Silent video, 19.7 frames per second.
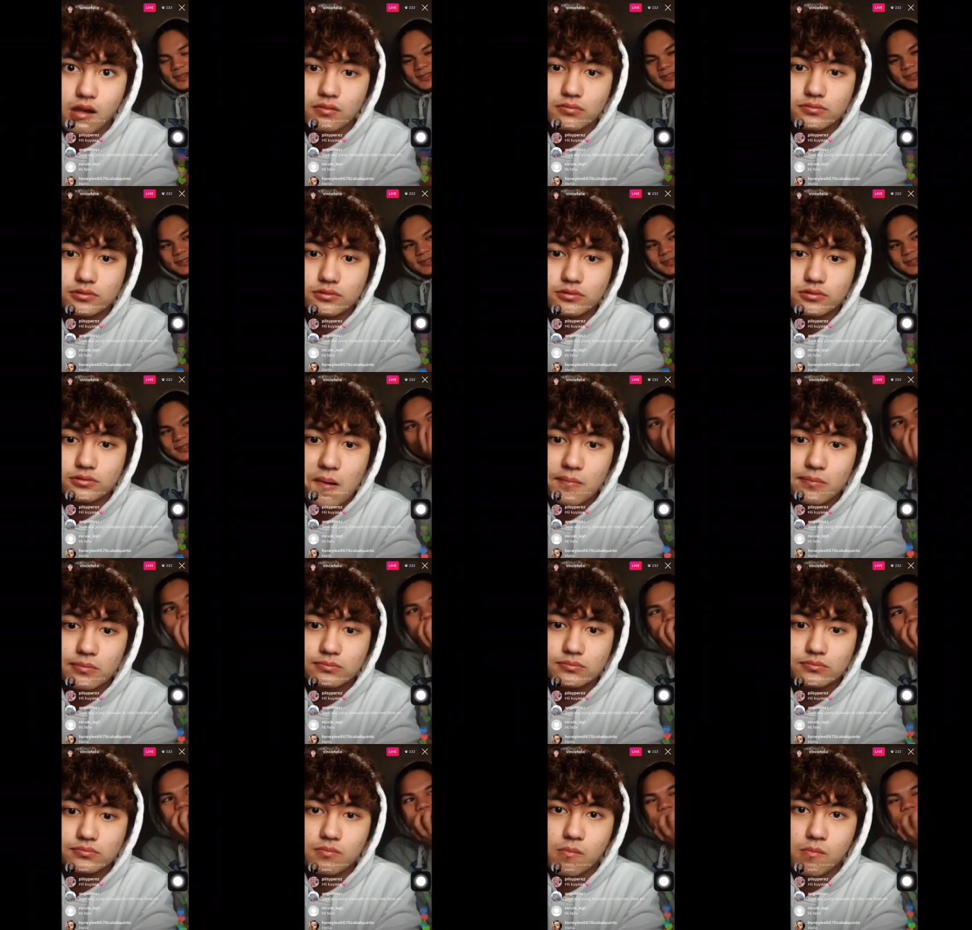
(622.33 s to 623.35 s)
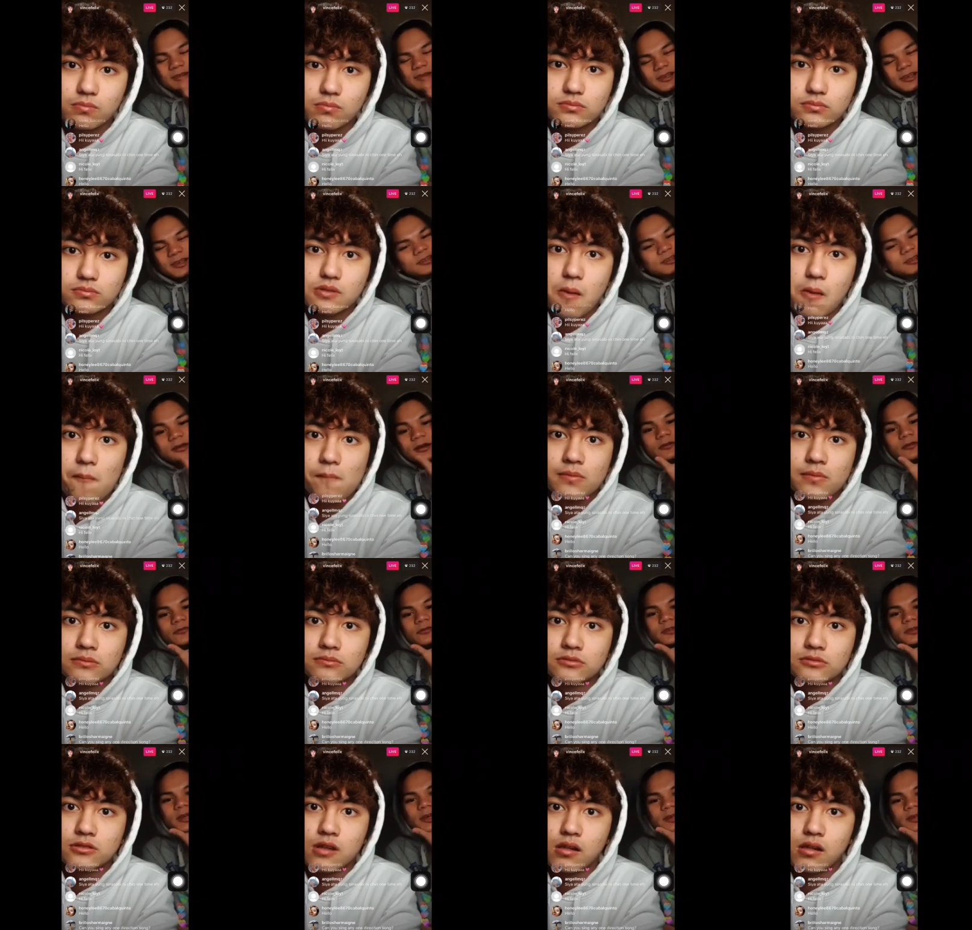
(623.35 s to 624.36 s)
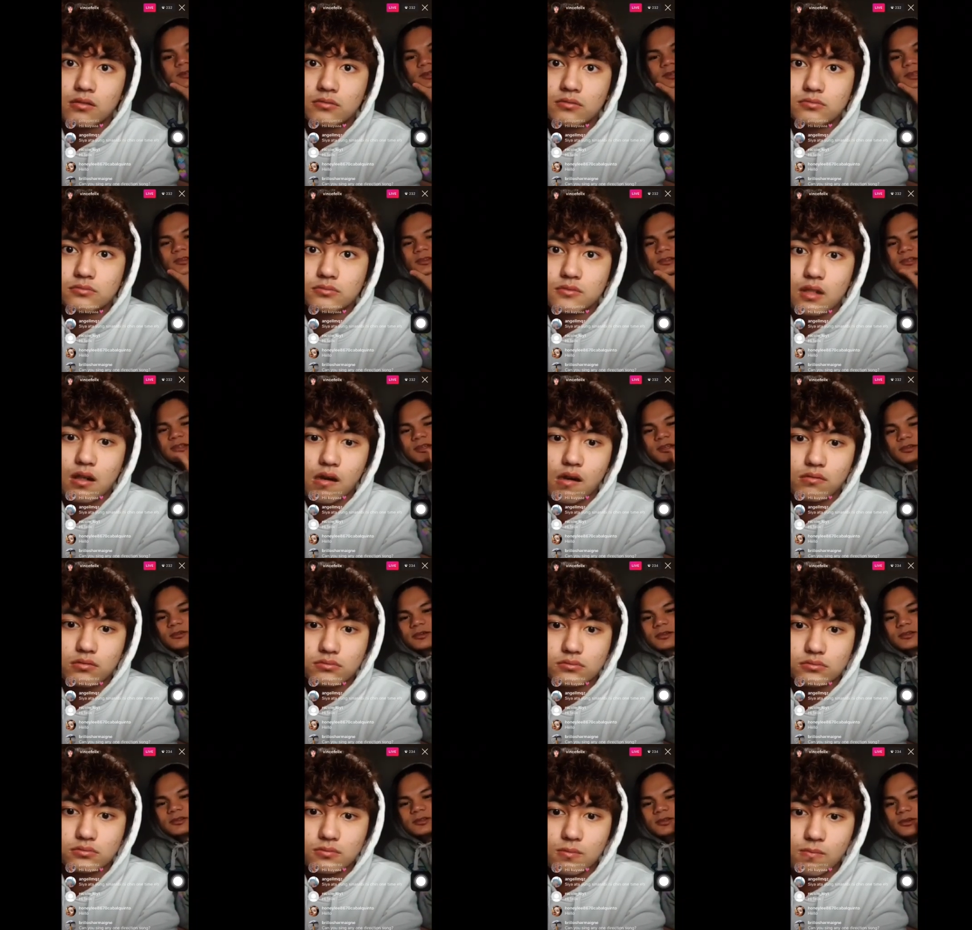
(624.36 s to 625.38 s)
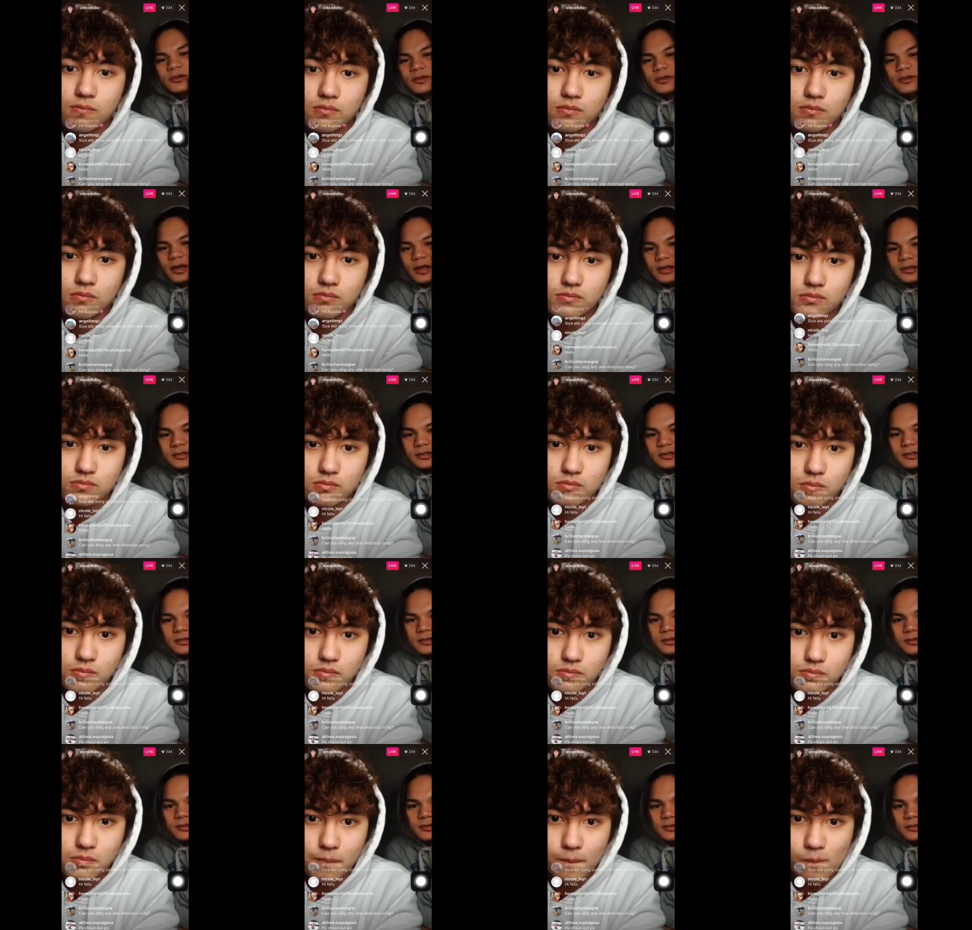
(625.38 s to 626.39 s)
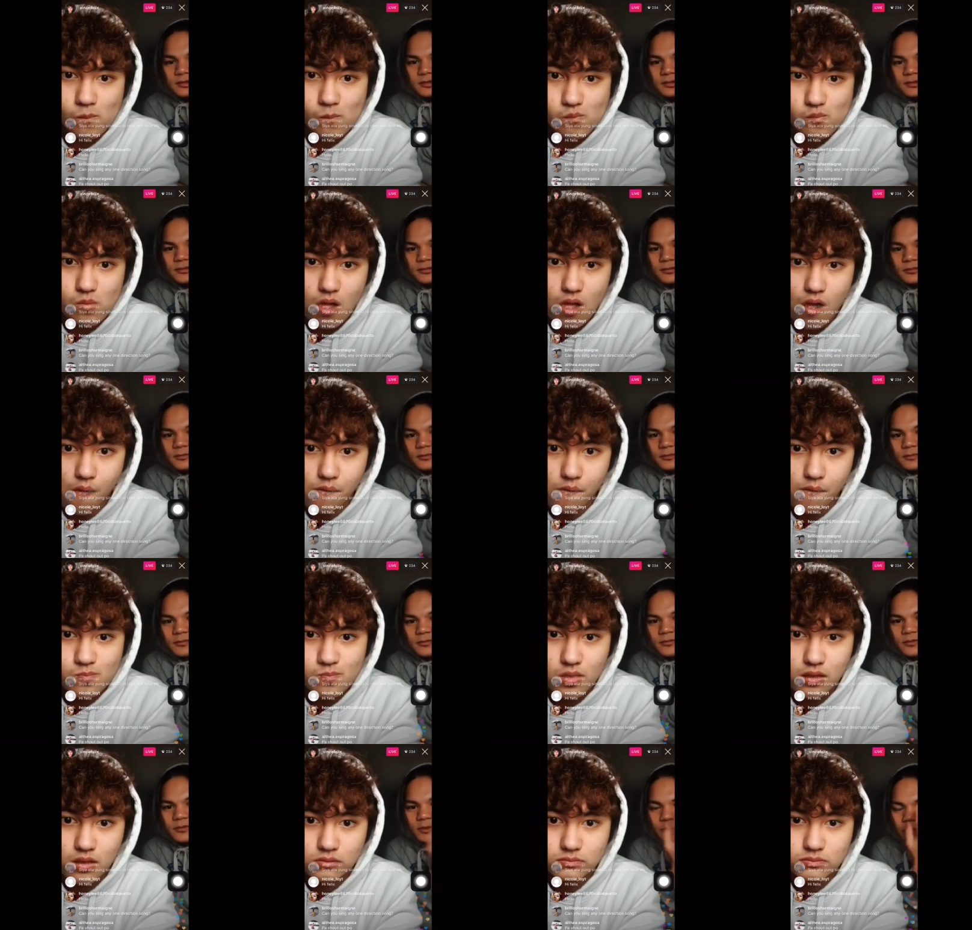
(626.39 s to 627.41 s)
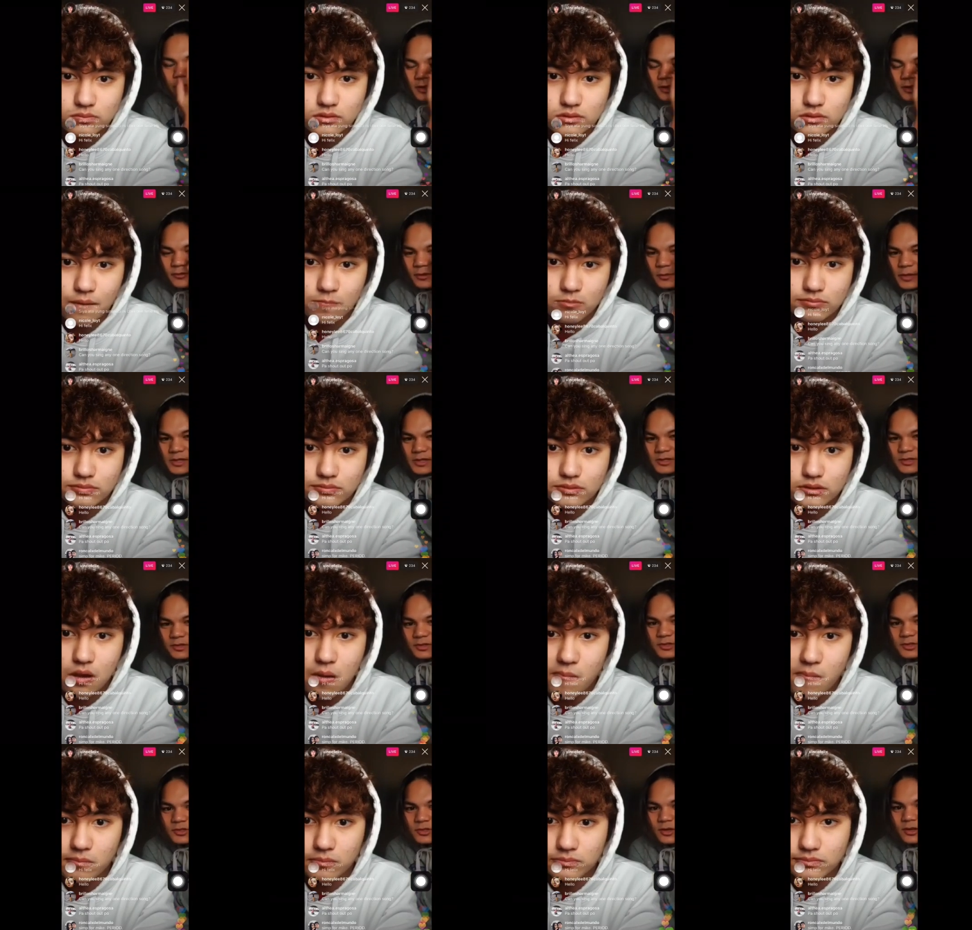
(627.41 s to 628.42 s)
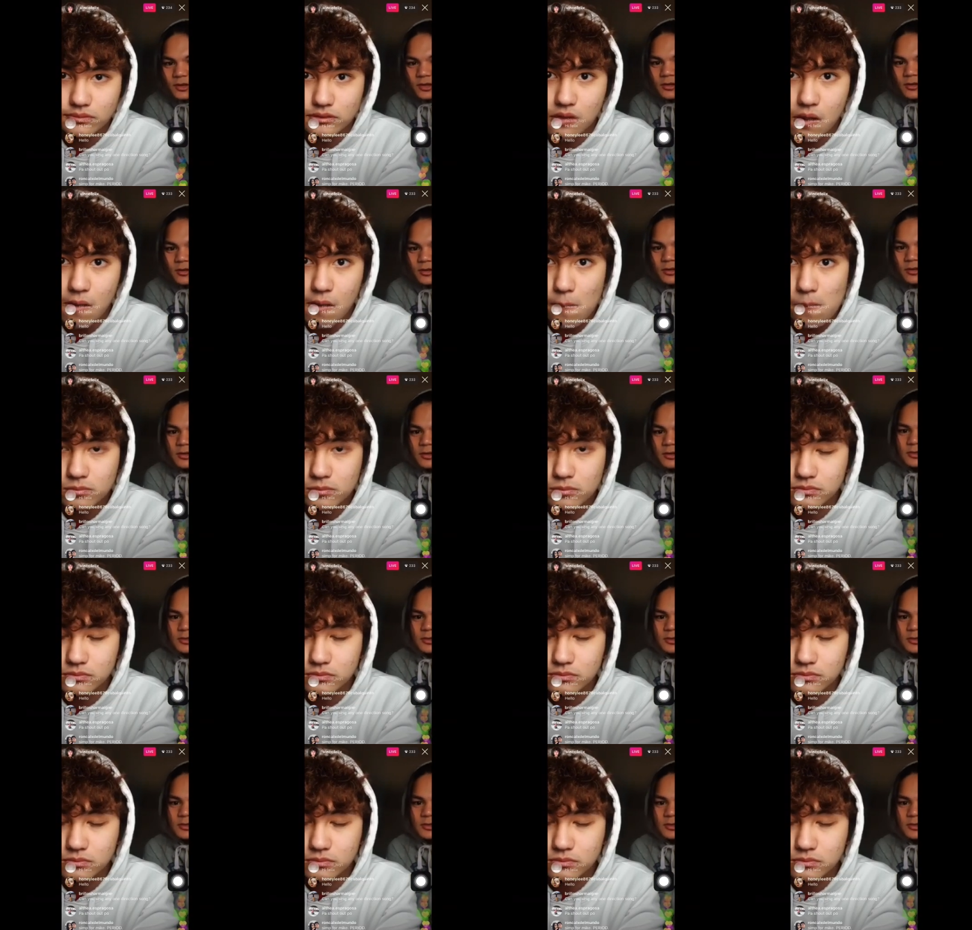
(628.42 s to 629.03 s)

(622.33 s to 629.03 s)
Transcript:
Speaker 1: Sinigang. Yeah, sinigang for days. And Tocino, it's so nice. Philippi- Philippines or Australia?